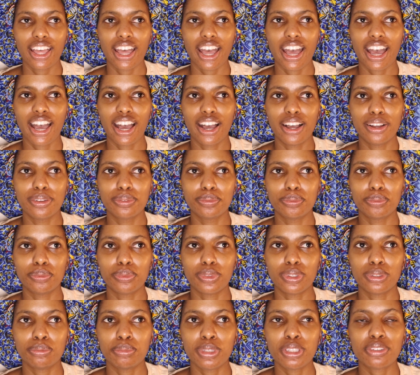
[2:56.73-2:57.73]

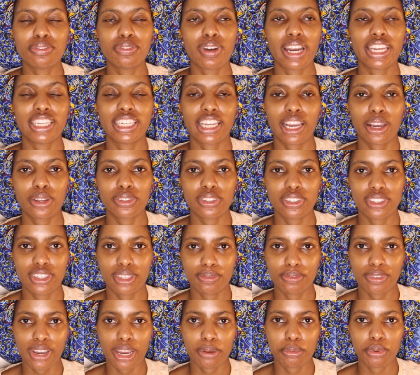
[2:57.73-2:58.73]
me finding out that the
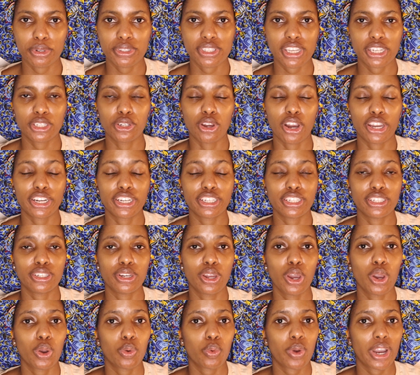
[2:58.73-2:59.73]
fibroids had gotten
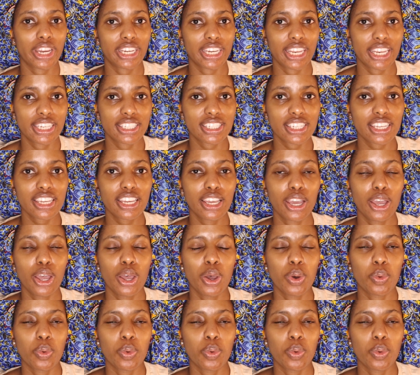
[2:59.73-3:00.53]
quite hectic,